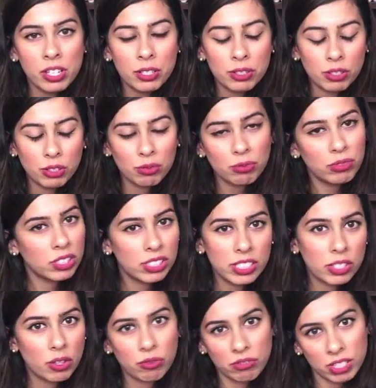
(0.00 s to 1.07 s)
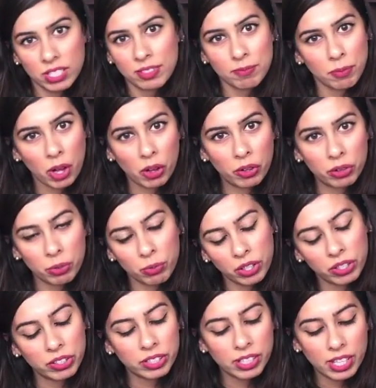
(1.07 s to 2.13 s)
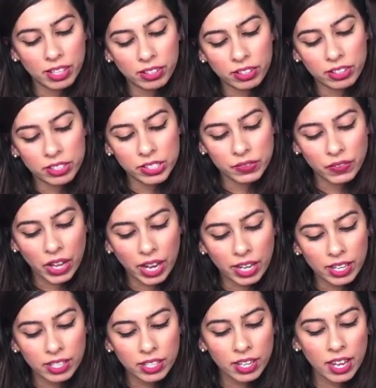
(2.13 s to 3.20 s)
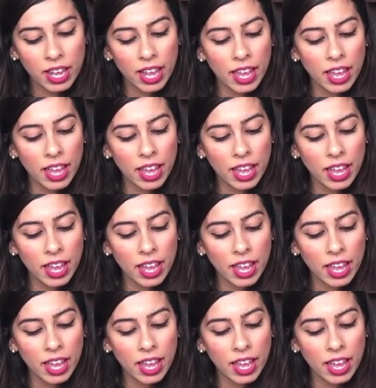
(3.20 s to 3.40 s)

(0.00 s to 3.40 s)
so you really don't need both. One or the other is fine.